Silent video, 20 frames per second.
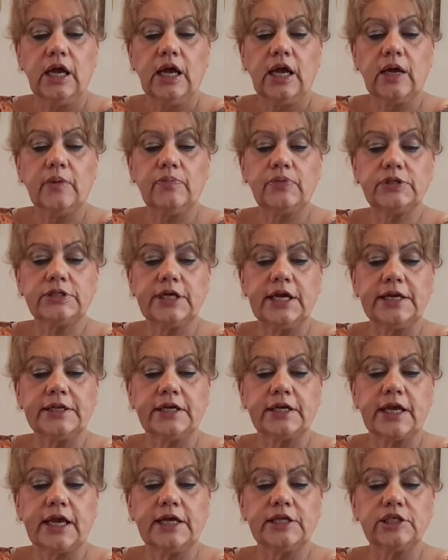and protecting
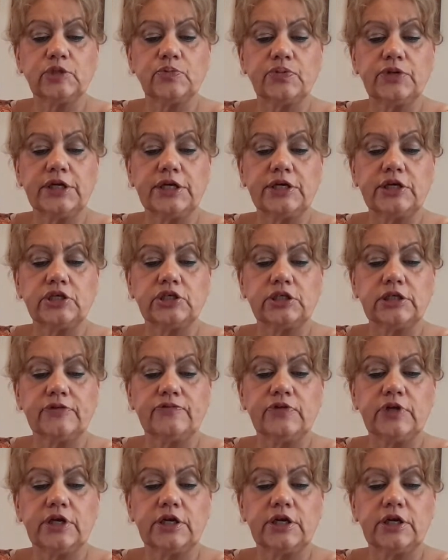against breakage, leaving the